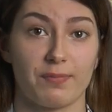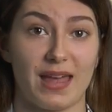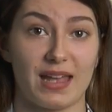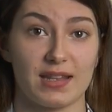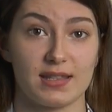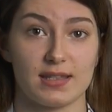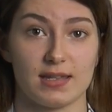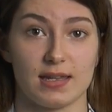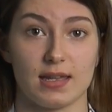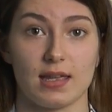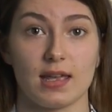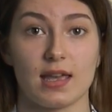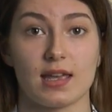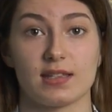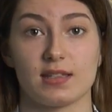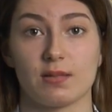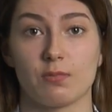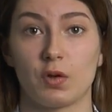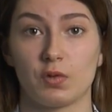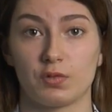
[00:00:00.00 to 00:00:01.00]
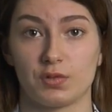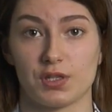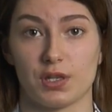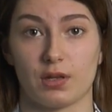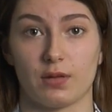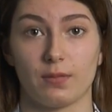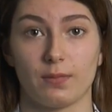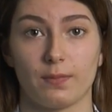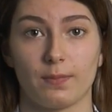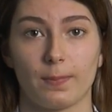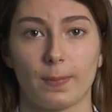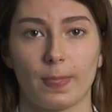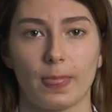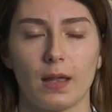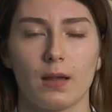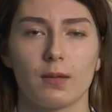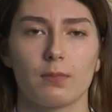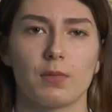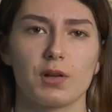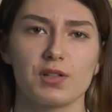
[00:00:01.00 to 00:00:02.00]
Betsy as a model,
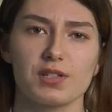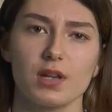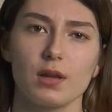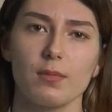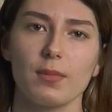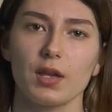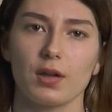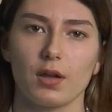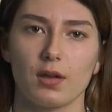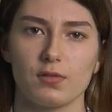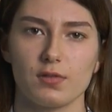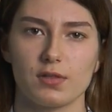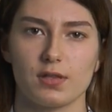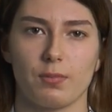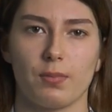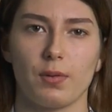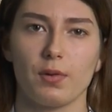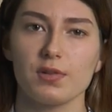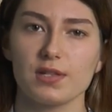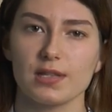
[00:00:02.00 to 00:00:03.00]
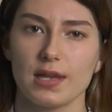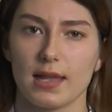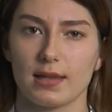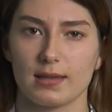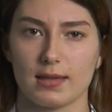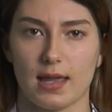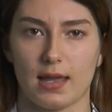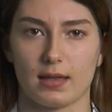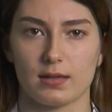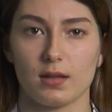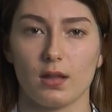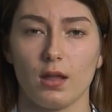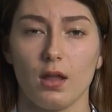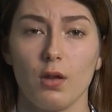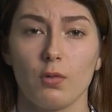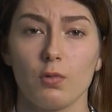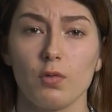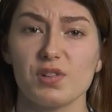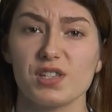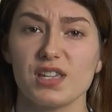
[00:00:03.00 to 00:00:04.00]
mostly because a pose like that
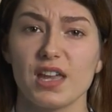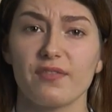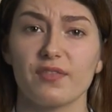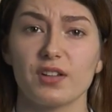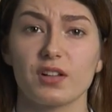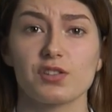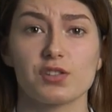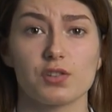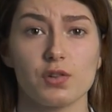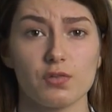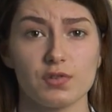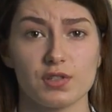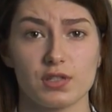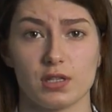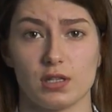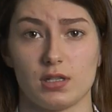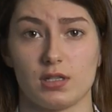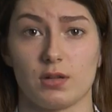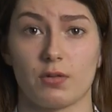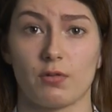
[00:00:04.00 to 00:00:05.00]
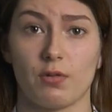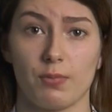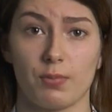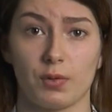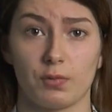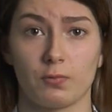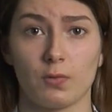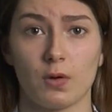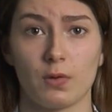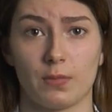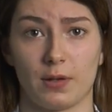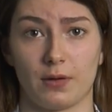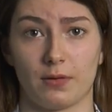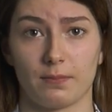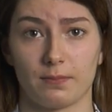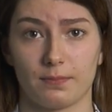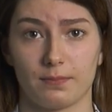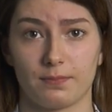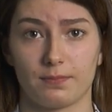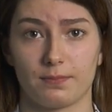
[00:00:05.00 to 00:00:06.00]
would have exhausted the crippled woman.
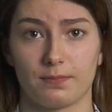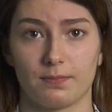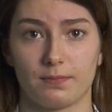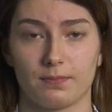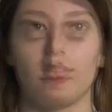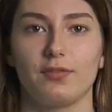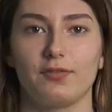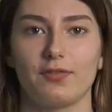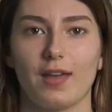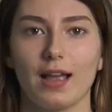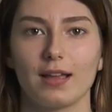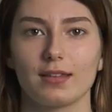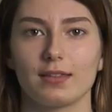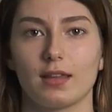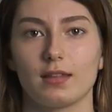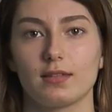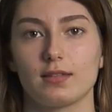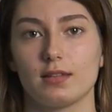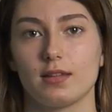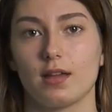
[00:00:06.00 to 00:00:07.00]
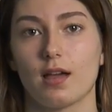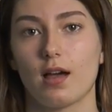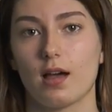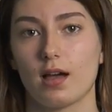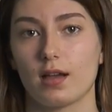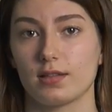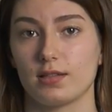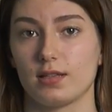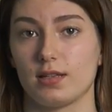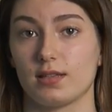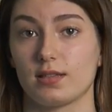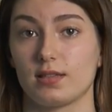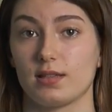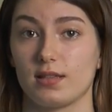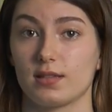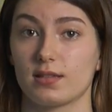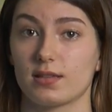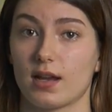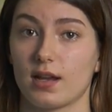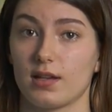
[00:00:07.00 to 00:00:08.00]
The fact that the artist
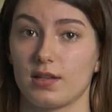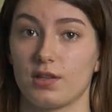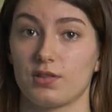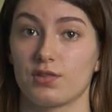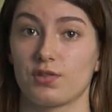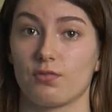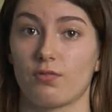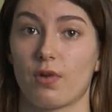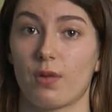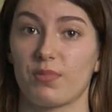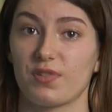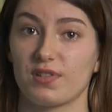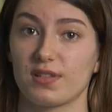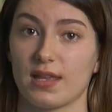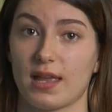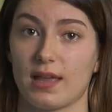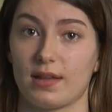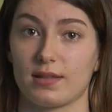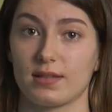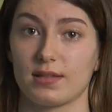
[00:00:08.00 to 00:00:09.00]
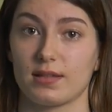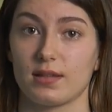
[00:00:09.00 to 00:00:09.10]
decided to represent